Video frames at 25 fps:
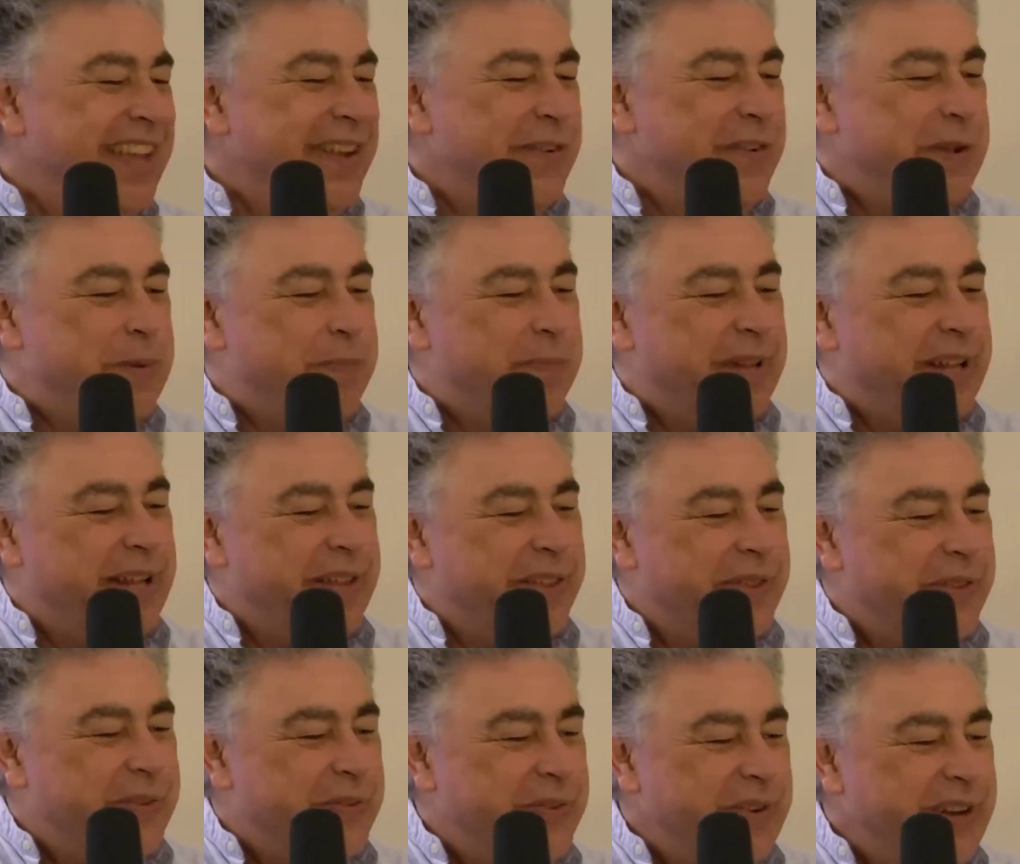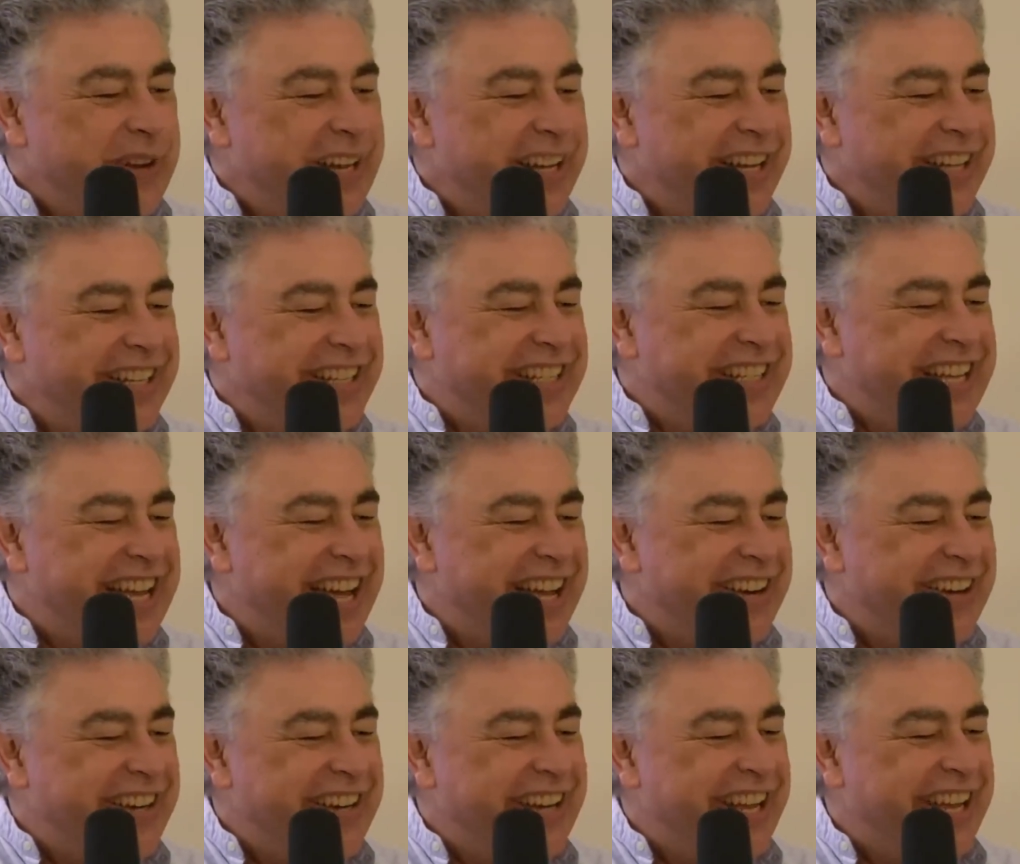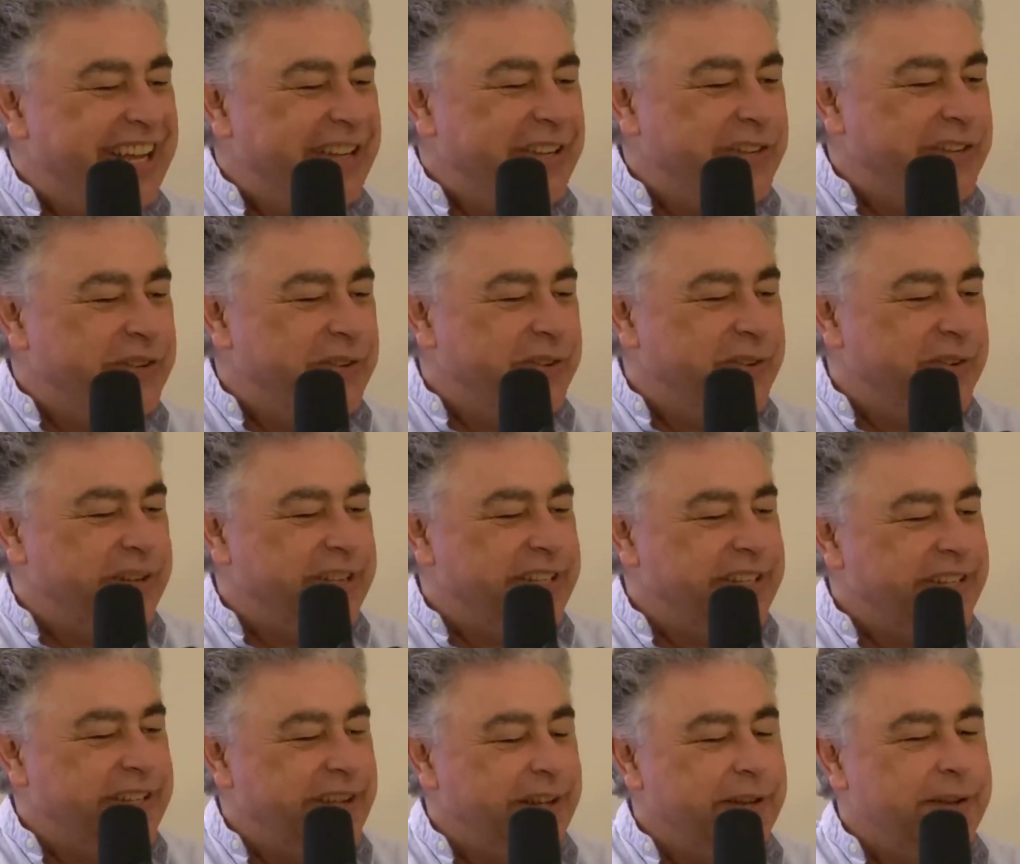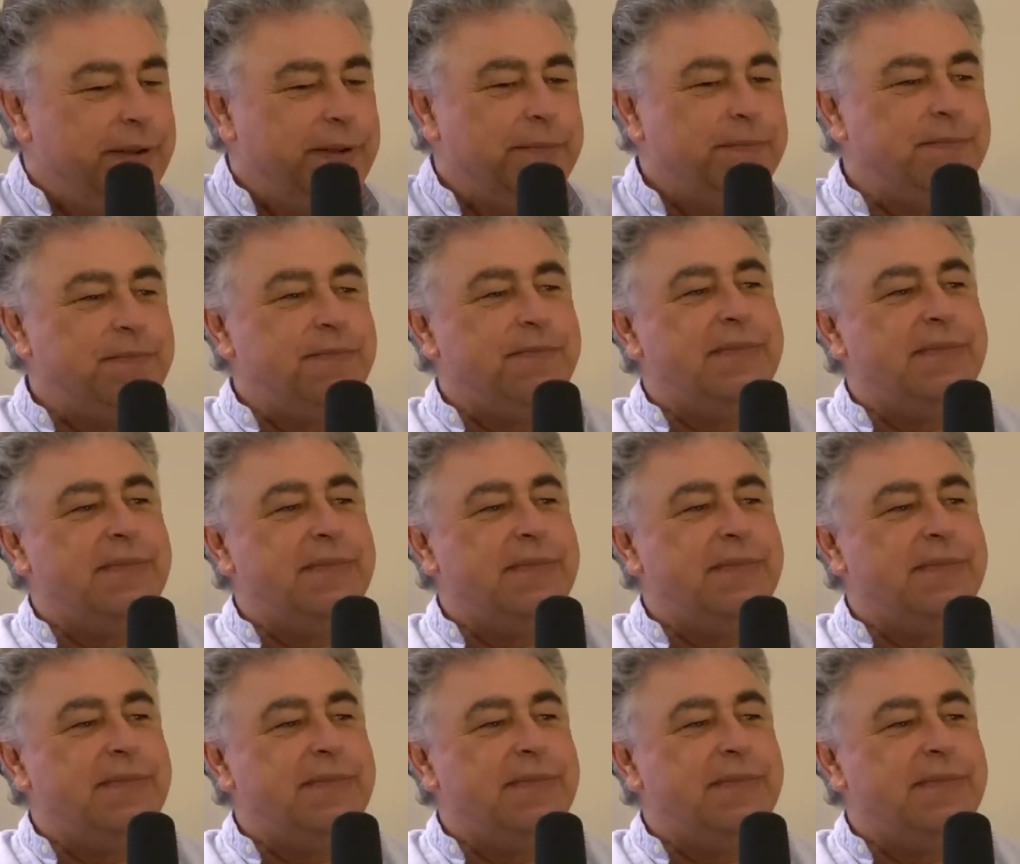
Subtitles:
We played 3 on Saturday, 2 on Sunday.